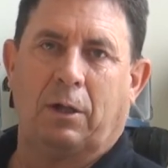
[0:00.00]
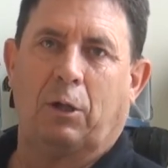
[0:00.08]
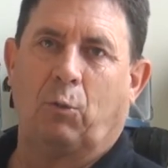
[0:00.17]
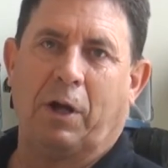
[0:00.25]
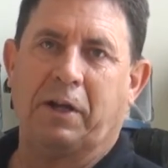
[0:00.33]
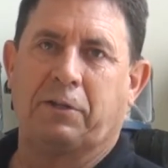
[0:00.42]

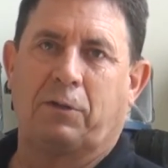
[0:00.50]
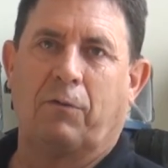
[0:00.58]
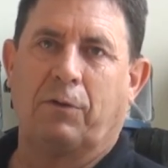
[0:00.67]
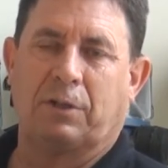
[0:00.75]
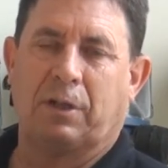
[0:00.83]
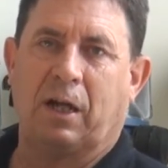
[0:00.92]
erased
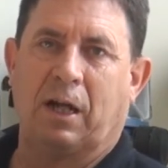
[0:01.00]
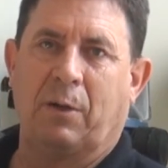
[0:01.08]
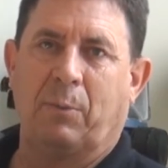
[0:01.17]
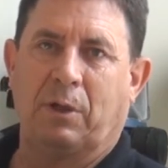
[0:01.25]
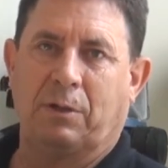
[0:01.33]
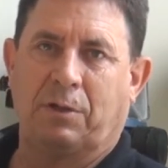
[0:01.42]
over
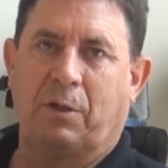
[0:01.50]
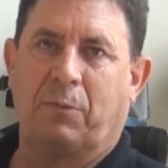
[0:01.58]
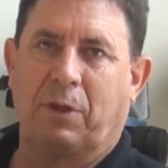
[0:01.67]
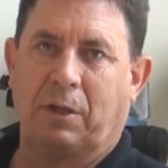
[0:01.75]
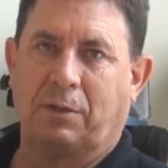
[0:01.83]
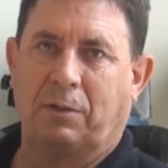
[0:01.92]
time, and some
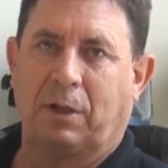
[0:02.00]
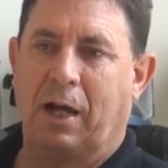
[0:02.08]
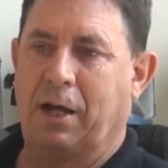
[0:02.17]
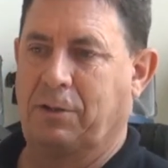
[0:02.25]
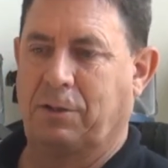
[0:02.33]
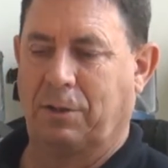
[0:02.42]
things
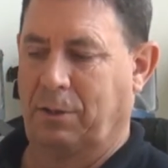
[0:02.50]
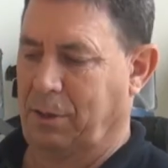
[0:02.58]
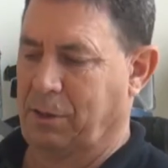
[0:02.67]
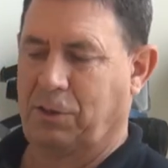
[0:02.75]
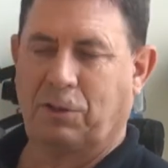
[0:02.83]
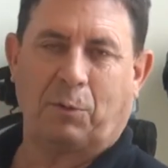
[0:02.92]
last.
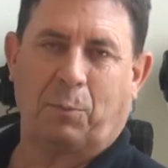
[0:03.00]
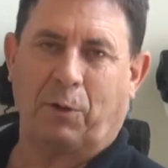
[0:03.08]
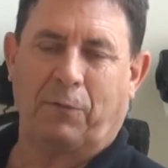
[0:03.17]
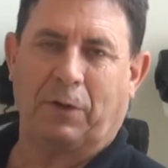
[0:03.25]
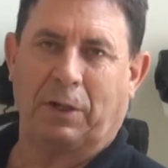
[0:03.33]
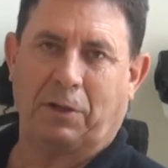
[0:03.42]
This is a
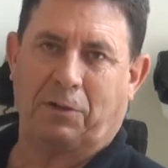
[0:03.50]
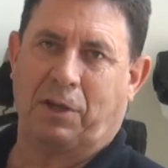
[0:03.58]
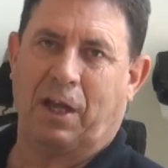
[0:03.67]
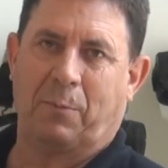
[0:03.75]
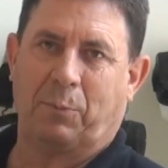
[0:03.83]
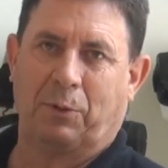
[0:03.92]
perfect
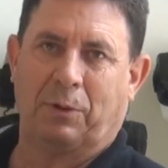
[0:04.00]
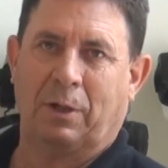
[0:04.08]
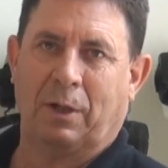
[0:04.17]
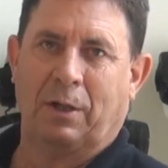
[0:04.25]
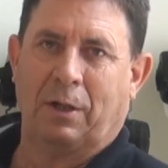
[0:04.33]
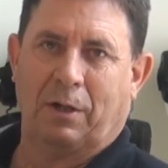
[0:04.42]
example
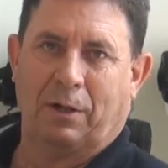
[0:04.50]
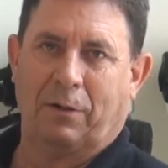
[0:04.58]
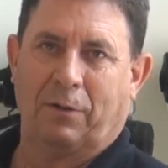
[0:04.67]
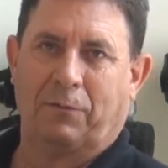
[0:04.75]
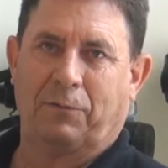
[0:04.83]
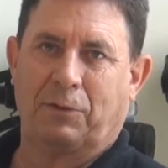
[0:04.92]

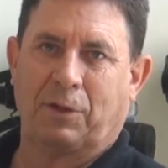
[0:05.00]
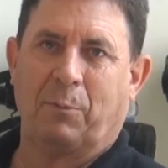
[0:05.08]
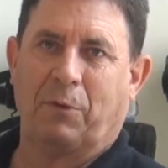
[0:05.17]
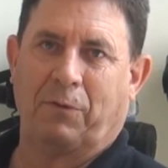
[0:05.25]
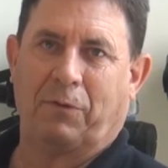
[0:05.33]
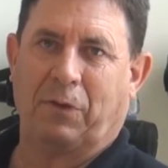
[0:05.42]
of
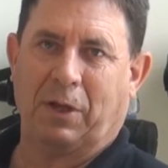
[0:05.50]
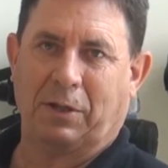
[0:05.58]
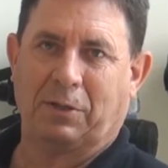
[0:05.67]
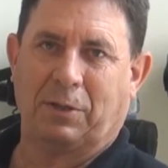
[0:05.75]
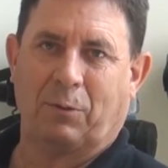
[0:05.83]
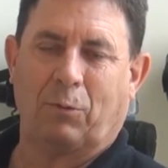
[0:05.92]
some of the
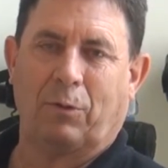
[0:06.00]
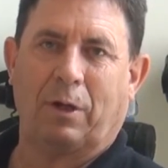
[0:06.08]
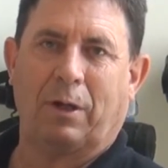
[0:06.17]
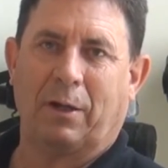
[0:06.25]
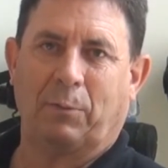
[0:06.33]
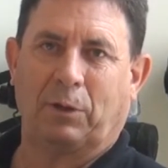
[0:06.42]
things that
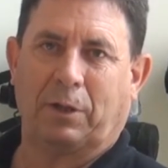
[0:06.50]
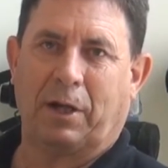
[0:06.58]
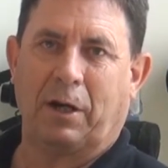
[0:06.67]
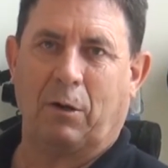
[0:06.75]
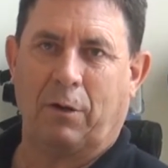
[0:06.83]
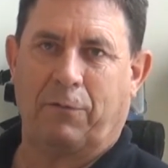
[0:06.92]
we're able to
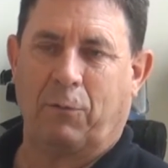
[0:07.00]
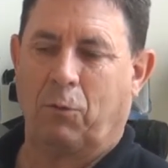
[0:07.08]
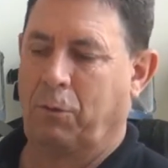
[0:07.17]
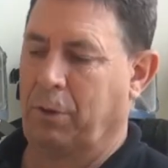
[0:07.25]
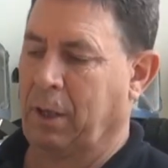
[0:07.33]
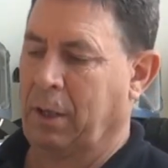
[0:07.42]
carry
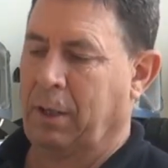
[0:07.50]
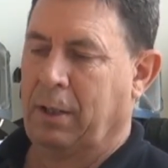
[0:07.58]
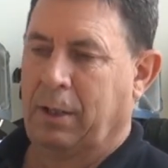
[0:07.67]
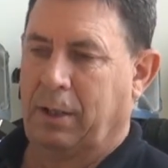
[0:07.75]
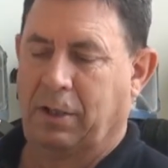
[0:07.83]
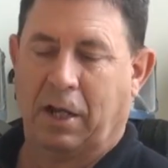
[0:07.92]
forward.
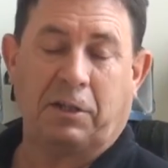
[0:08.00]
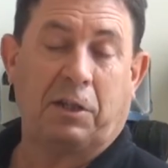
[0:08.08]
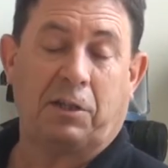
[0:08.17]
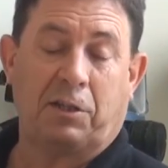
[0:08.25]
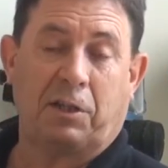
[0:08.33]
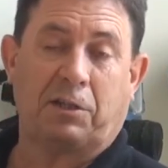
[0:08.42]
In
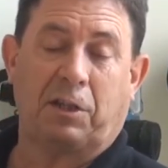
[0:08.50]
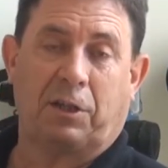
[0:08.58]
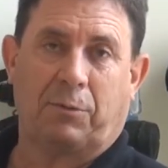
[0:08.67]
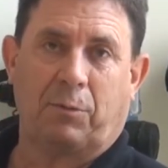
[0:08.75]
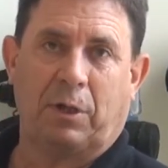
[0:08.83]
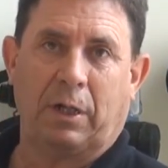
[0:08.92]

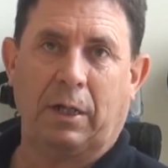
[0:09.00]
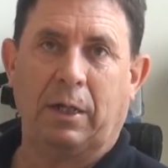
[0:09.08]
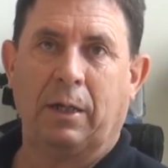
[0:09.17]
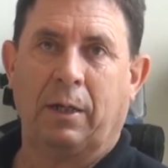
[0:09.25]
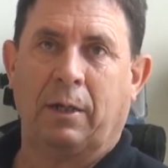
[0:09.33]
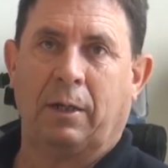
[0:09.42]

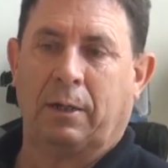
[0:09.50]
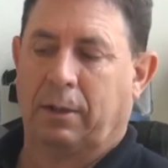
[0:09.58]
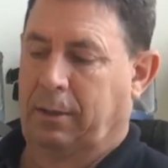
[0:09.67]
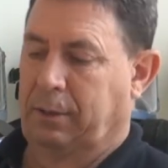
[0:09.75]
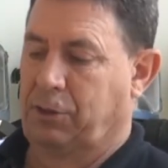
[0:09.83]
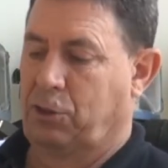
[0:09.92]
1963,
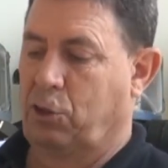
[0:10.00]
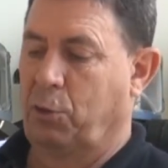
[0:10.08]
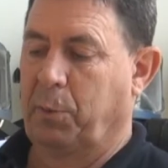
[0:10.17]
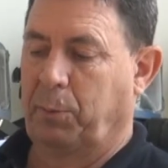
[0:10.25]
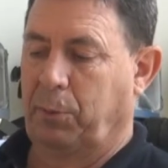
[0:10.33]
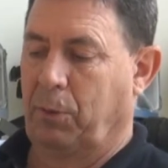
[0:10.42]

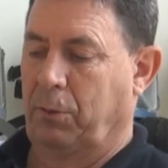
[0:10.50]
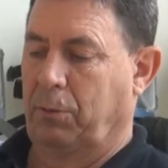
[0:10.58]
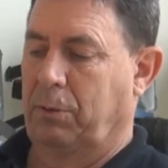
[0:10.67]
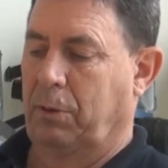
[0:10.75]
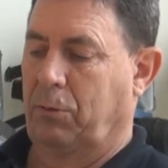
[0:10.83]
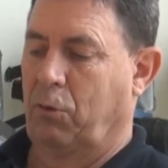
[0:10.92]
Scuba Pro
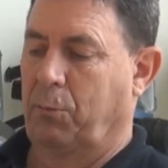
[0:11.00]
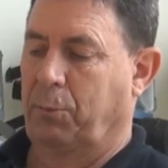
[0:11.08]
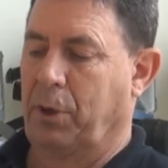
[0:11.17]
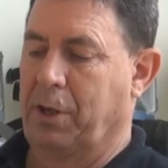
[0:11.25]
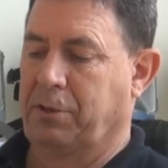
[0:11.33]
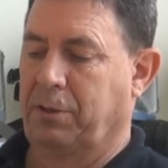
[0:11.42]

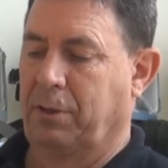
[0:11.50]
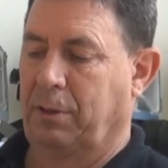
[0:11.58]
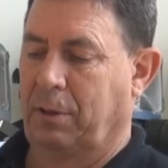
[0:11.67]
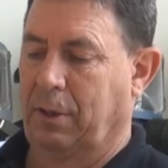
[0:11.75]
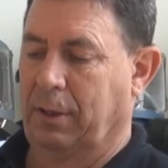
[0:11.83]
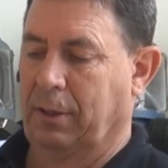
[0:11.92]
Corporation
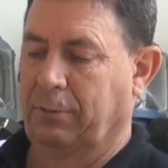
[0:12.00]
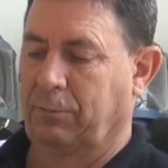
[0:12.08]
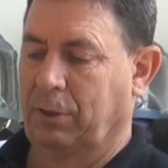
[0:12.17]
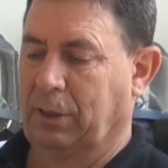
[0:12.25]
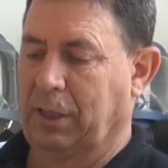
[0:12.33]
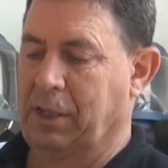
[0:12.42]

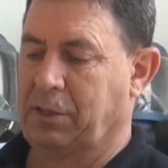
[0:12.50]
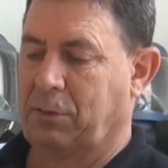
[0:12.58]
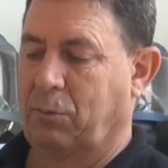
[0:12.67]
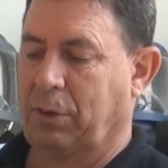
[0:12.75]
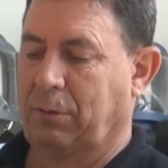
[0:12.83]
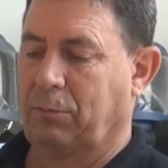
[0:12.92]

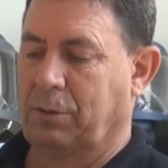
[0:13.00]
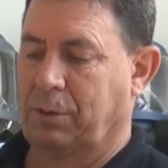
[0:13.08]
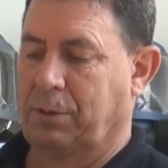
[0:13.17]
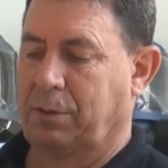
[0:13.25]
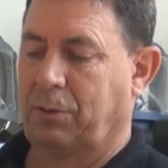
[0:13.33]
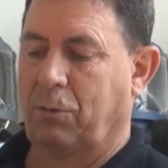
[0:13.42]
released what
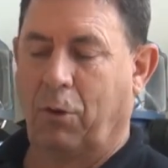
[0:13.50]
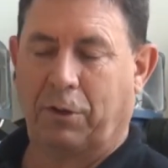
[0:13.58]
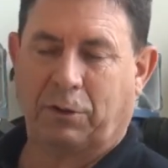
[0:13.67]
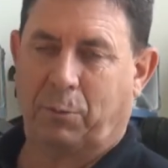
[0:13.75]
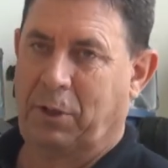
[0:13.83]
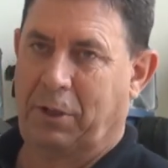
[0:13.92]
was
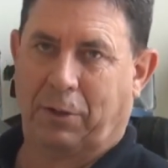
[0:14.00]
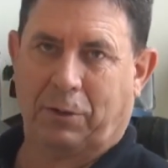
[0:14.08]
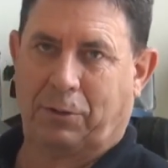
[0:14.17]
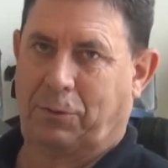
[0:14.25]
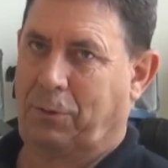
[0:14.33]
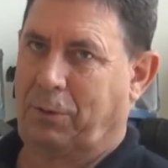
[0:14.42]
going to be their